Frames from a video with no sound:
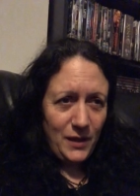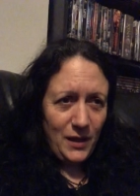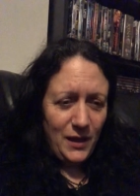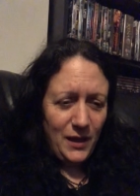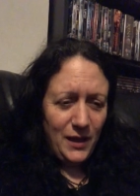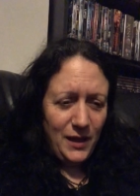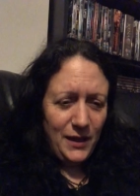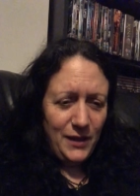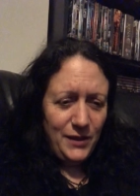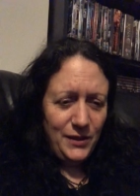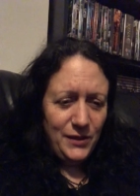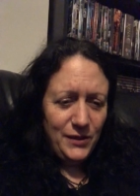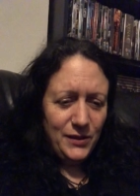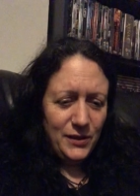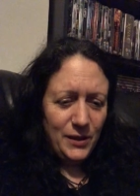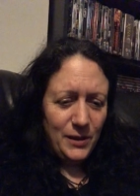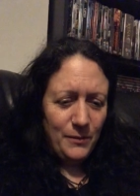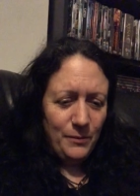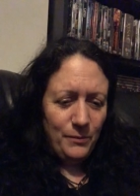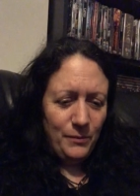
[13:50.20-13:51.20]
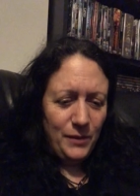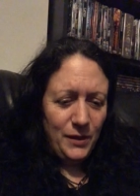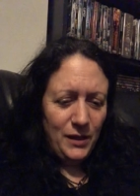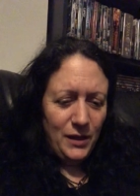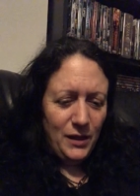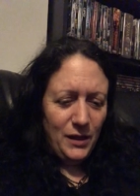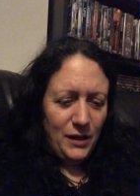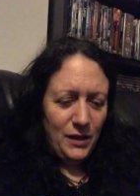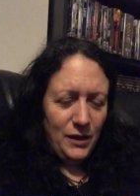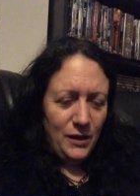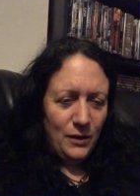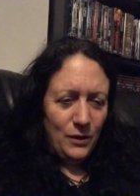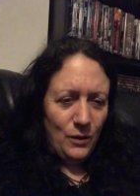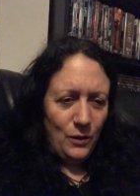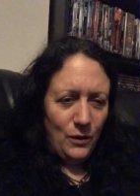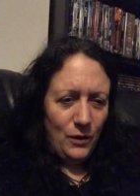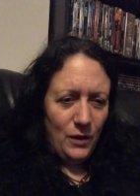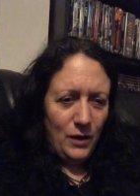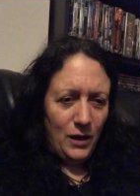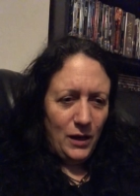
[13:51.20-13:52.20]
And um,
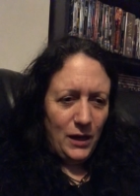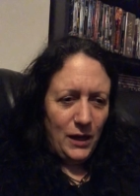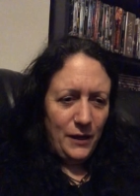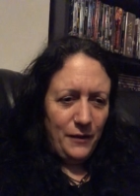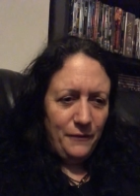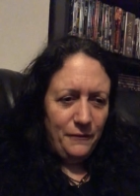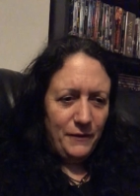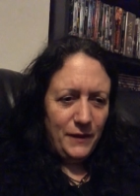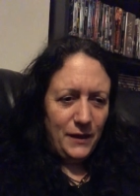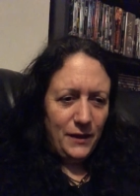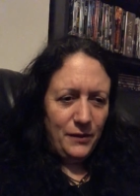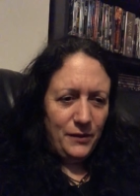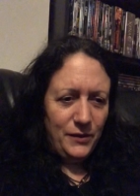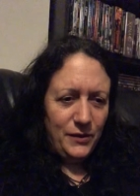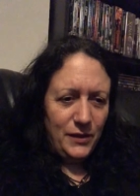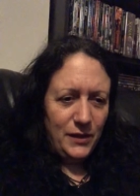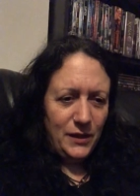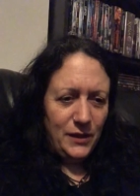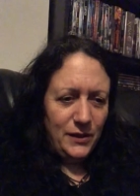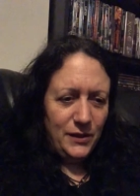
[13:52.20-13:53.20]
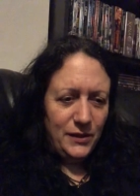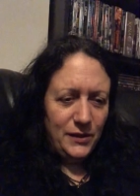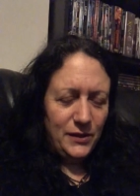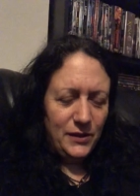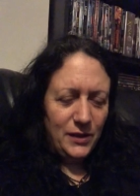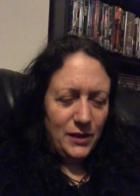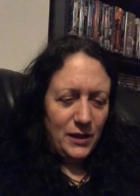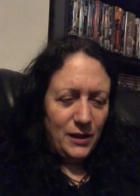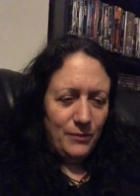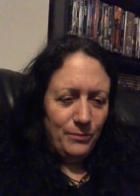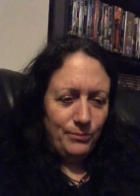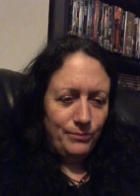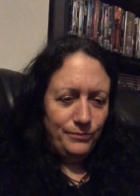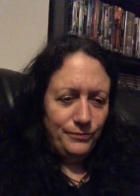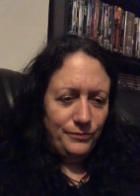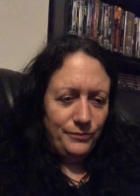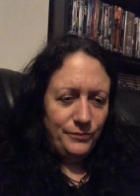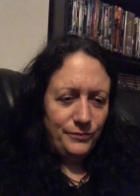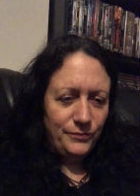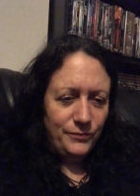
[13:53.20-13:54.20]
I found that um,
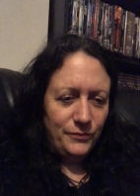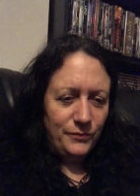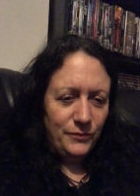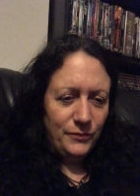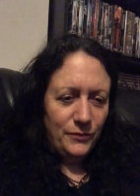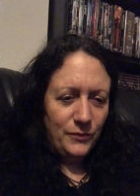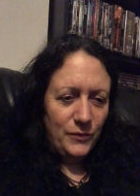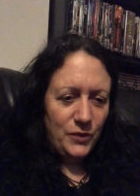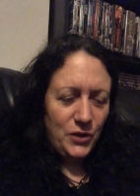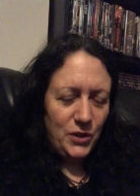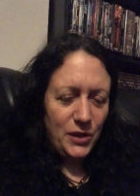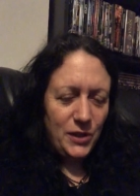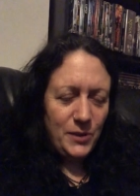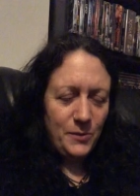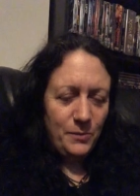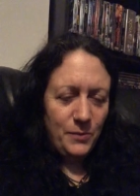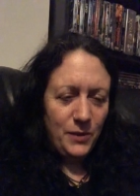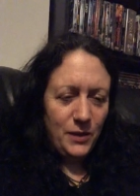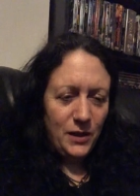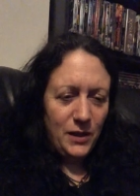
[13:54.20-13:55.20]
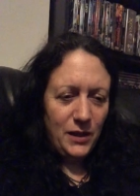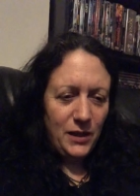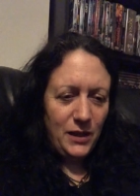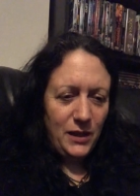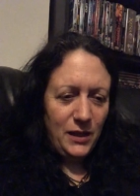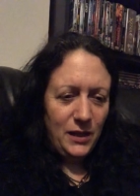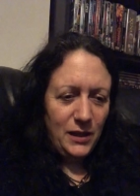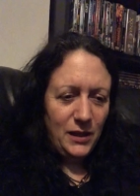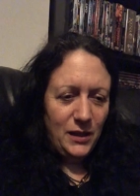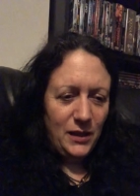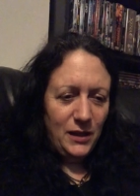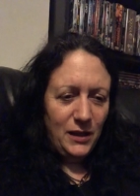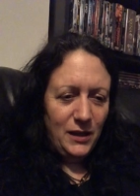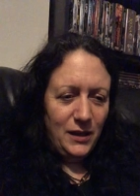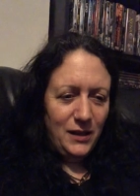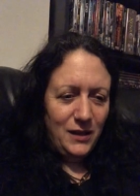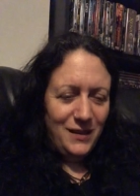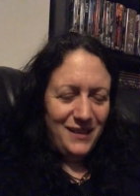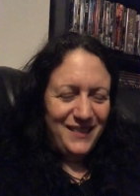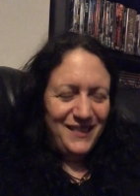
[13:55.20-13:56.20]
just by
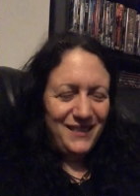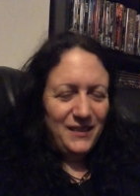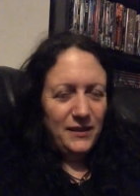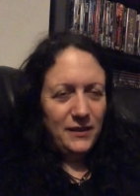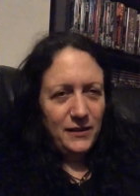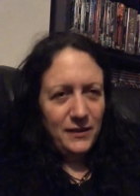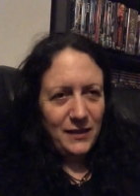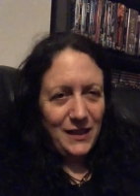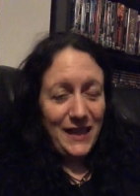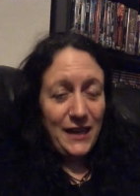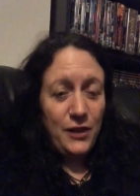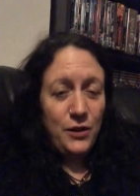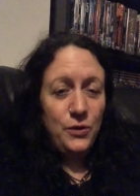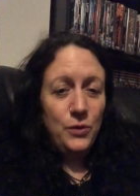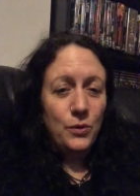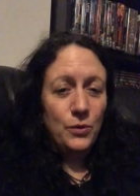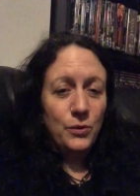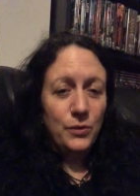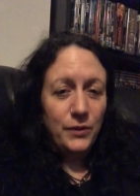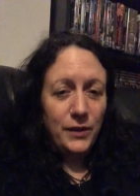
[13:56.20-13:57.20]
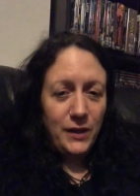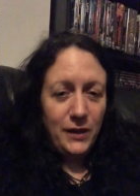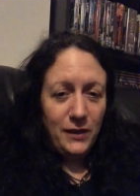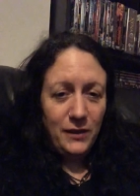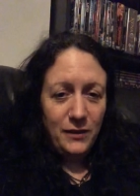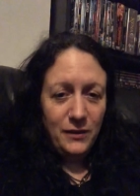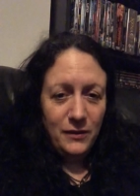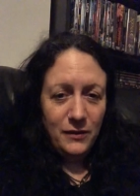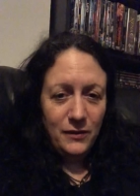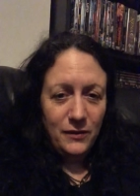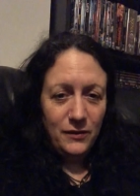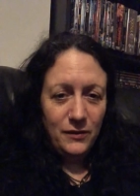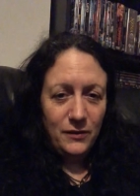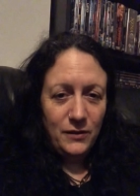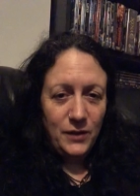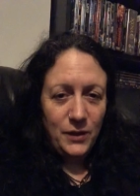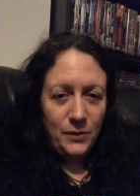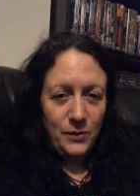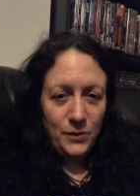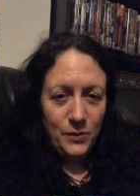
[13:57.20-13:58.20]
ignoring
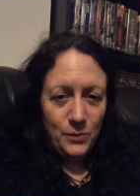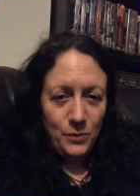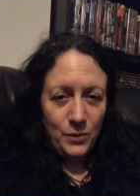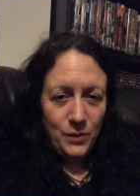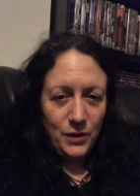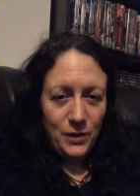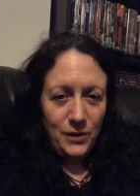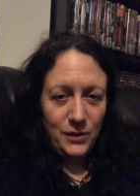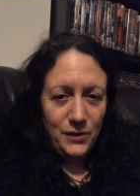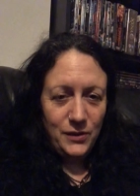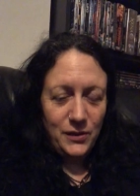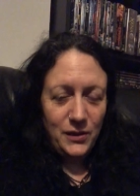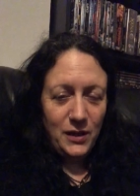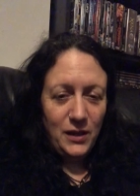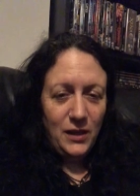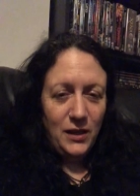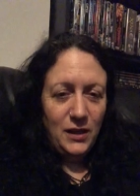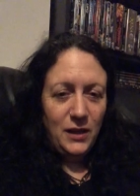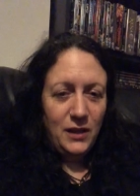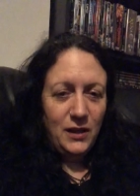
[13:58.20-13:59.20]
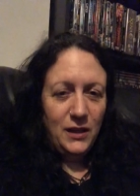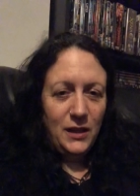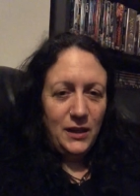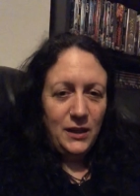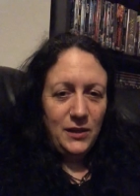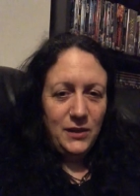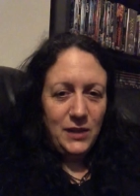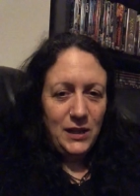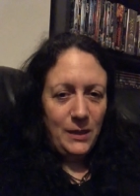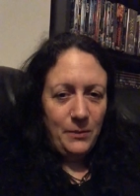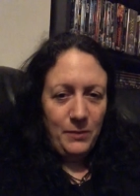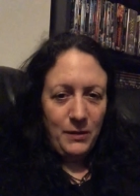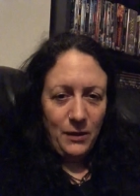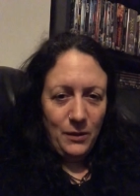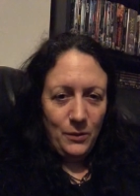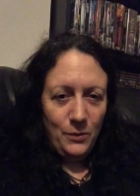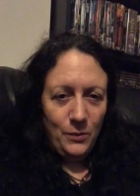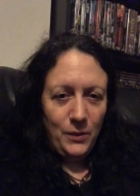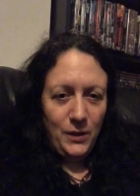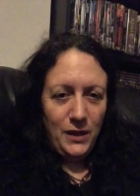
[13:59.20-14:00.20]
those words, and tapping
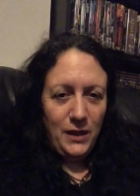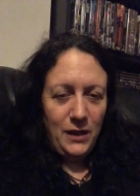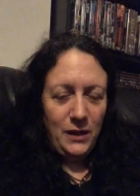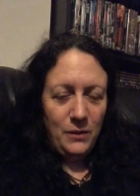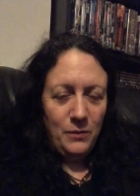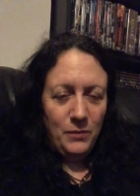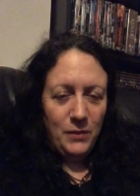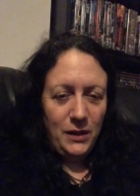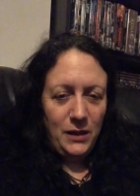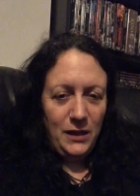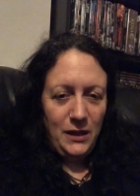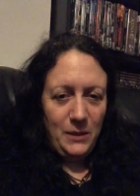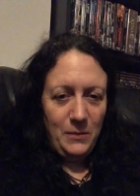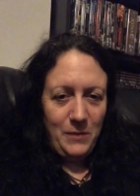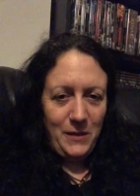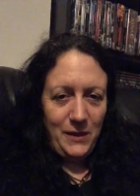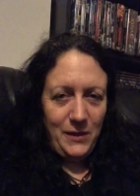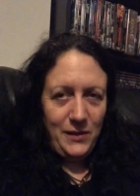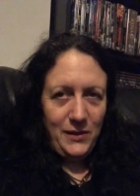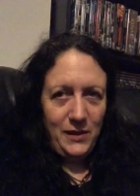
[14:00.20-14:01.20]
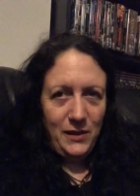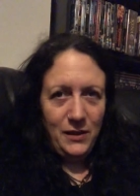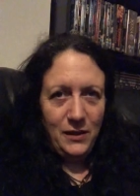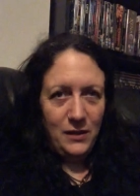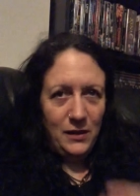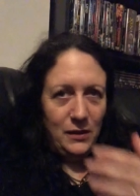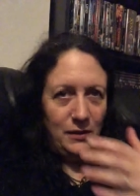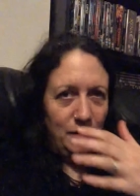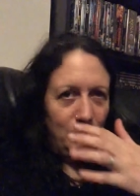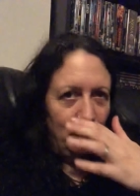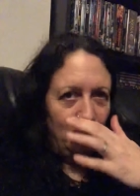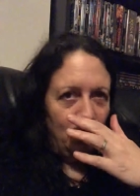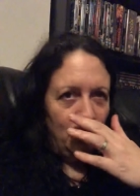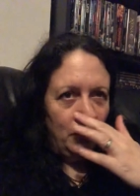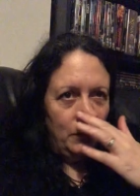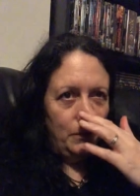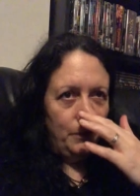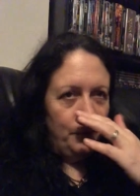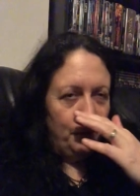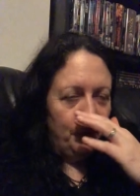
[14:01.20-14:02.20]
away on my EPCR or
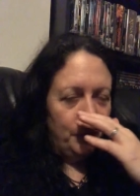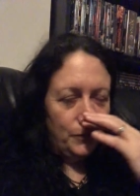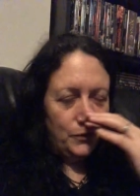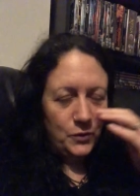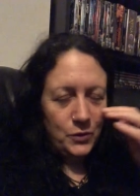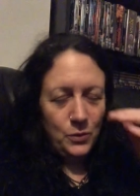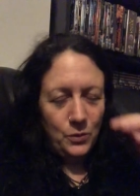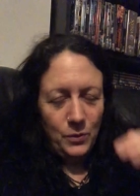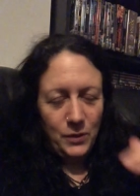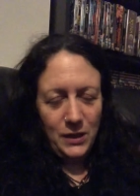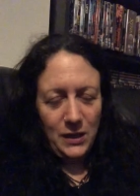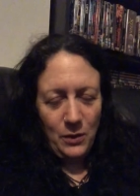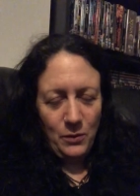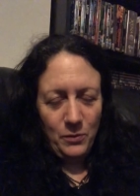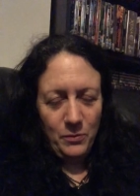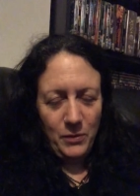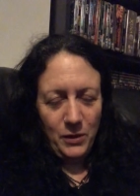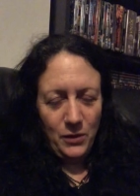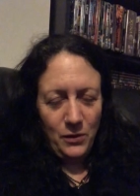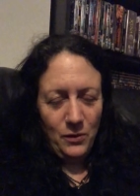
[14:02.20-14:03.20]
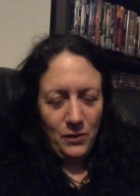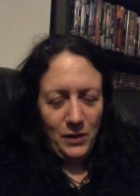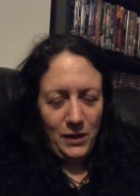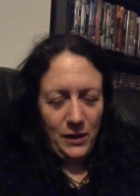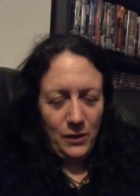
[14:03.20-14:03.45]
talking with my colleague